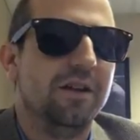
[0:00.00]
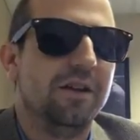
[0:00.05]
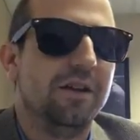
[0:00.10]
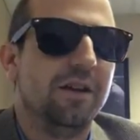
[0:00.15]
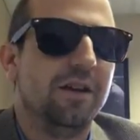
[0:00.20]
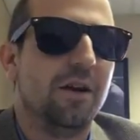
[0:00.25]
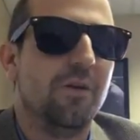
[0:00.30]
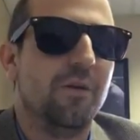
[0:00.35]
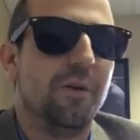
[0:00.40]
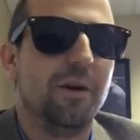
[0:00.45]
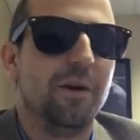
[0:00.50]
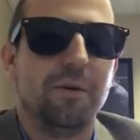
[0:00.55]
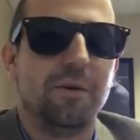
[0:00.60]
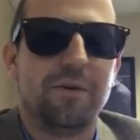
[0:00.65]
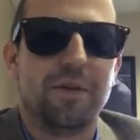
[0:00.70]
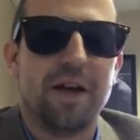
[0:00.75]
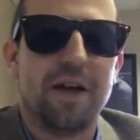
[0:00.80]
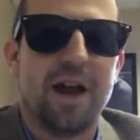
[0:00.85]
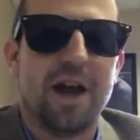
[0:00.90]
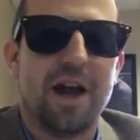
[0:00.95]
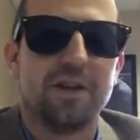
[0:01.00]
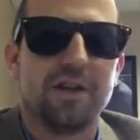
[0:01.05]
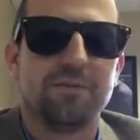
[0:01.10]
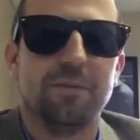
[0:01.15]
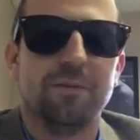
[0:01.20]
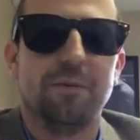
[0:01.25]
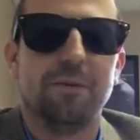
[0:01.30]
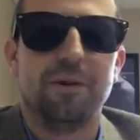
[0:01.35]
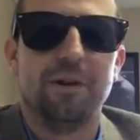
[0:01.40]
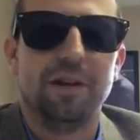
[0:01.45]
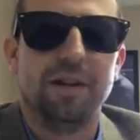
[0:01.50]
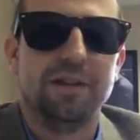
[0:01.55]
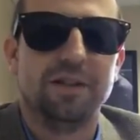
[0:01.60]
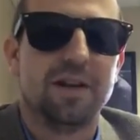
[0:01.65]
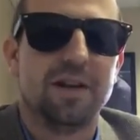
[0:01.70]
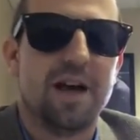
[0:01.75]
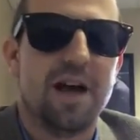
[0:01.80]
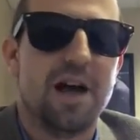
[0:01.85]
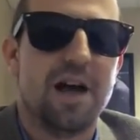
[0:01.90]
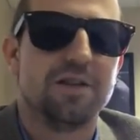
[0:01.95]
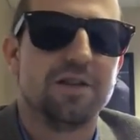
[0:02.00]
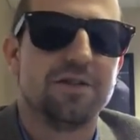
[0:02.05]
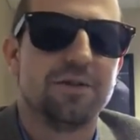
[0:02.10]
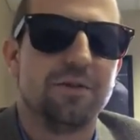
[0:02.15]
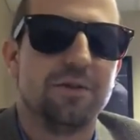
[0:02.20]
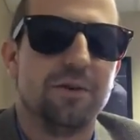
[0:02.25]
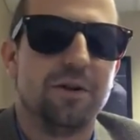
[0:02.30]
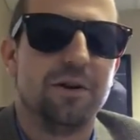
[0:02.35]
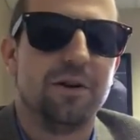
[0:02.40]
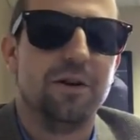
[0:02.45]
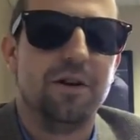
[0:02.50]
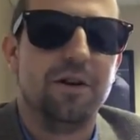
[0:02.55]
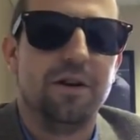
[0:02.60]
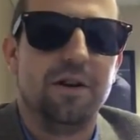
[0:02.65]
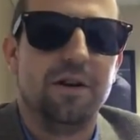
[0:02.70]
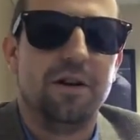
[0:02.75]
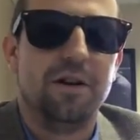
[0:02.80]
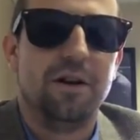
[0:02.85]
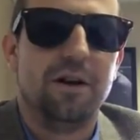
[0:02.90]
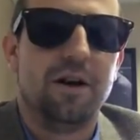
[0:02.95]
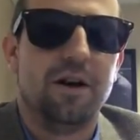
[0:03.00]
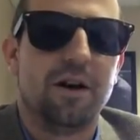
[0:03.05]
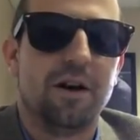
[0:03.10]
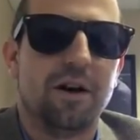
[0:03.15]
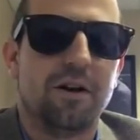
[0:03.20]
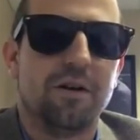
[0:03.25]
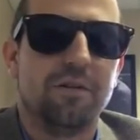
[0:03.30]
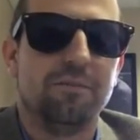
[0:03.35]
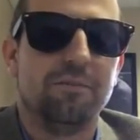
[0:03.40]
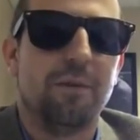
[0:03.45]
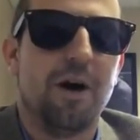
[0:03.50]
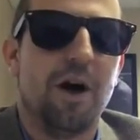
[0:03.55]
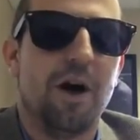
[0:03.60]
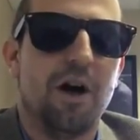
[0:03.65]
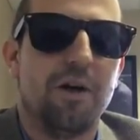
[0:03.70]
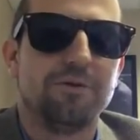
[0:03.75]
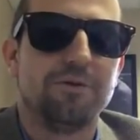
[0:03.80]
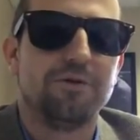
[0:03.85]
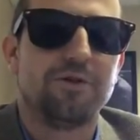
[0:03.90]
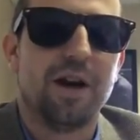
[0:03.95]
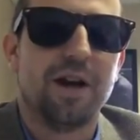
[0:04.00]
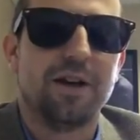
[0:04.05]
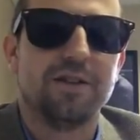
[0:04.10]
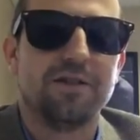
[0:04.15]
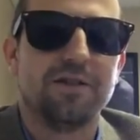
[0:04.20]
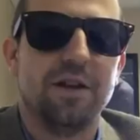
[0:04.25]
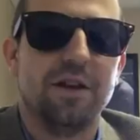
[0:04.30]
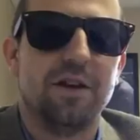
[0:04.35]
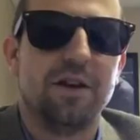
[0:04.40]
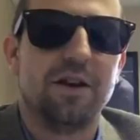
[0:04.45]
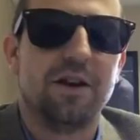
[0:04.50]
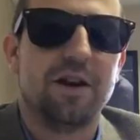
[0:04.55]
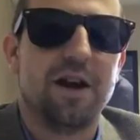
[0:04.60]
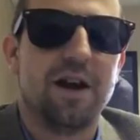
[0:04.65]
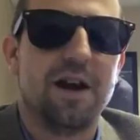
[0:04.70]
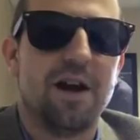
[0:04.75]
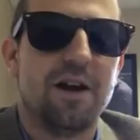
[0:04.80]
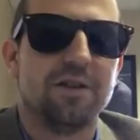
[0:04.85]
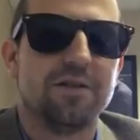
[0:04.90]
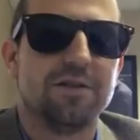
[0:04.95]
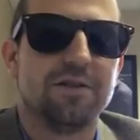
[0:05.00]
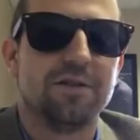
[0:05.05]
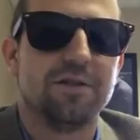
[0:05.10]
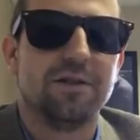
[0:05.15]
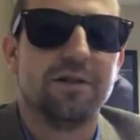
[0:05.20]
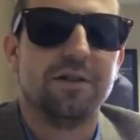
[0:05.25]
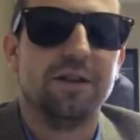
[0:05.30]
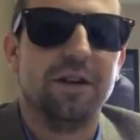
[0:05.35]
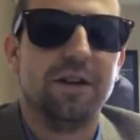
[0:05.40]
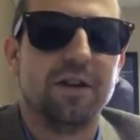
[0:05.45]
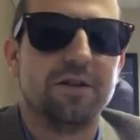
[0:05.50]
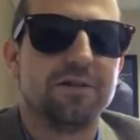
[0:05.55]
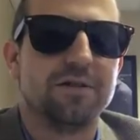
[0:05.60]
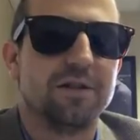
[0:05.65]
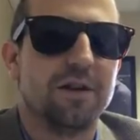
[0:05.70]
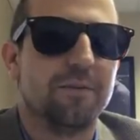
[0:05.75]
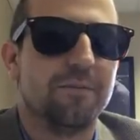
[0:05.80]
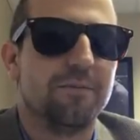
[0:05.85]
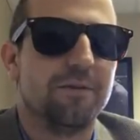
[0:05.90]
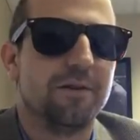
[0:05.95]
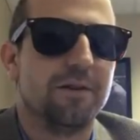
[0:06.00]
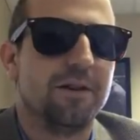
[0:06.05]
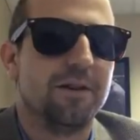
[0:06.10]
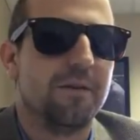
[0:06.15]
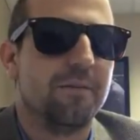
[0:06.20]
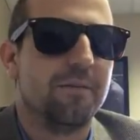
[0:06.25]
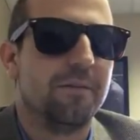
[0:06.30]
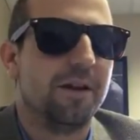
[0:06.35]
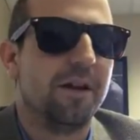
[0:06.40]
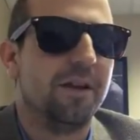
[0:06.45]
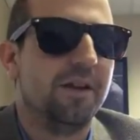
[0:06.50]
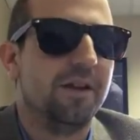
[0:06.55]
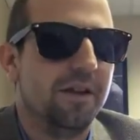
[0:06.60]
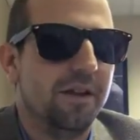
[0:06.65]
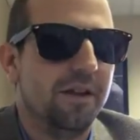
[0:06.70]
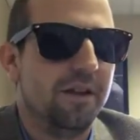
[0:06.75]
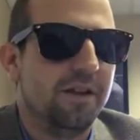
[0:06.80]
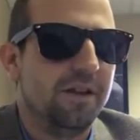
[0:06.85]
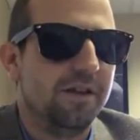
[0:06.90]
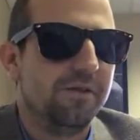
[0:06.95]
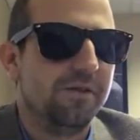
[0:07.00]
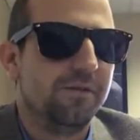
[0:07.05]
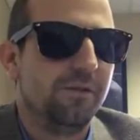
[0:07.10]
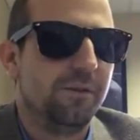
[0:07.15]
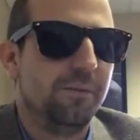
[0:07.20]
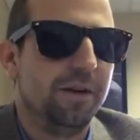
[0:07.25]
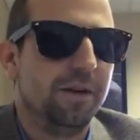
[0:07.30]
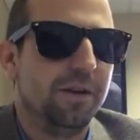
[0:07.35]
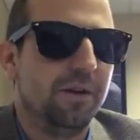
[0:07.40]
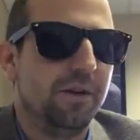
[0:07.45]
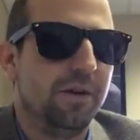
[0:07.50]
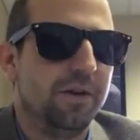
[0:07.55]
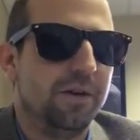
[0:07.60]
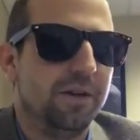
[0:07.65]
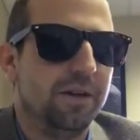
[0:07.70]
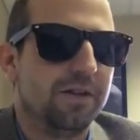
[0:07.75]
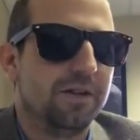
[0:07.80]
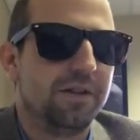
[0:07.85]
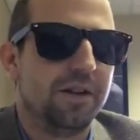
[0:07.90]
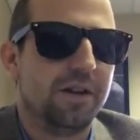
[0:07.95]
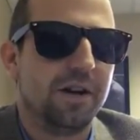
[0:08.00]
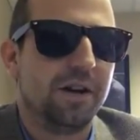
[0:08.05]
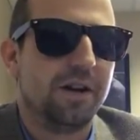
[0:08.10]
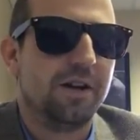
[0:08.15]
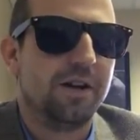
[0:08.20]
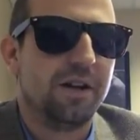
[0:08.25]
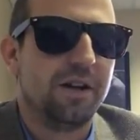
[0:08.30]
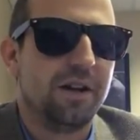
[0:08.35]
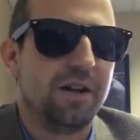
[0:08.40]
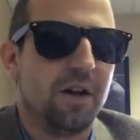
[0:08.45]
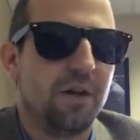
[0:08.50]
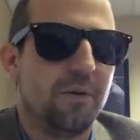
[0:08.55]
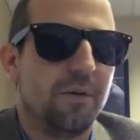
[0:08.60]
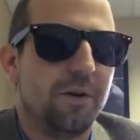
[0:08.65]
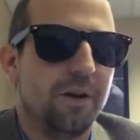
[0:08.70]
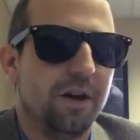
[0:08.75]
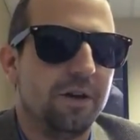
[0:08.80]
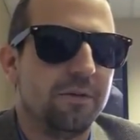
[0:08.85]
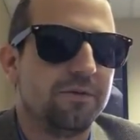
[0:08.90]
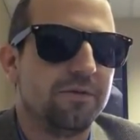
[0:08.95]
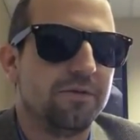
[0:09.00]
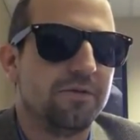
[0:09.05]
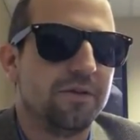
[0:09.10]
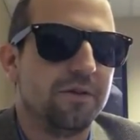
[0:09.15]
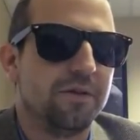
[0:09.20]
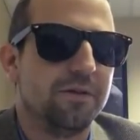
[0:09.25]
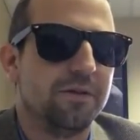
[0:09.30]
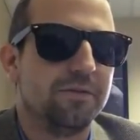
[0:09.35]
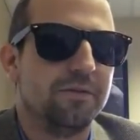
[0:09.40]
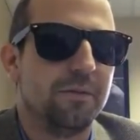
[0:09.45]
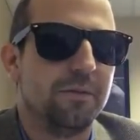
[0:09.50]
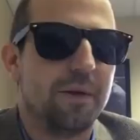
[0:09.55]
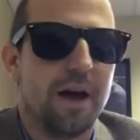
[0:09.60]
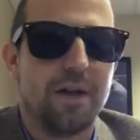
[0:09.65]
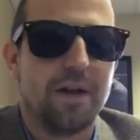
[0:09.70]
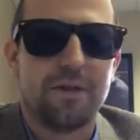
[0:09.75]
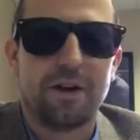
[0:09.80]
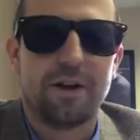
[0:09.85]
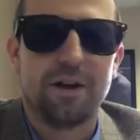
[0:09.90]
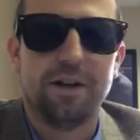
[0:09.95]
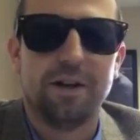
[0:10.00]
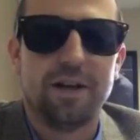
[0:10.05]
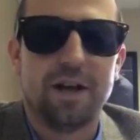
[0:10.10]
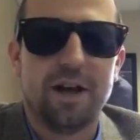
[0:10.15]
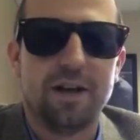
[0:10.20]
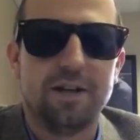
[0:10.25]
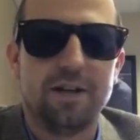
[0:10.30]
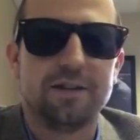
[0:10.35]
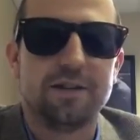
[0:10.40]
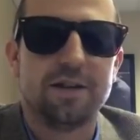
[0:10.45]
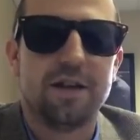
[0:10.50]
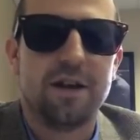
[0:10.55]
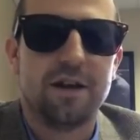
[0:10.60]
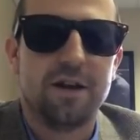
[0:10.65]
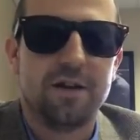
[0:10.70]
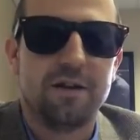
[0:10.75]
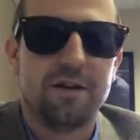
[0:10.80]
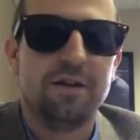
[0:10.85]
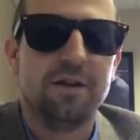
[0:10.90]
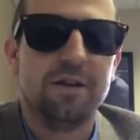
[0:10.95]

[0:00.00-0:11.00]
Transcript: you know, we don't want that house, but we want to lease a house, or wow. our mom's trying to sell her house, or you know, something. I mean, we've been doing this here at Keller Williams for about 30 days now,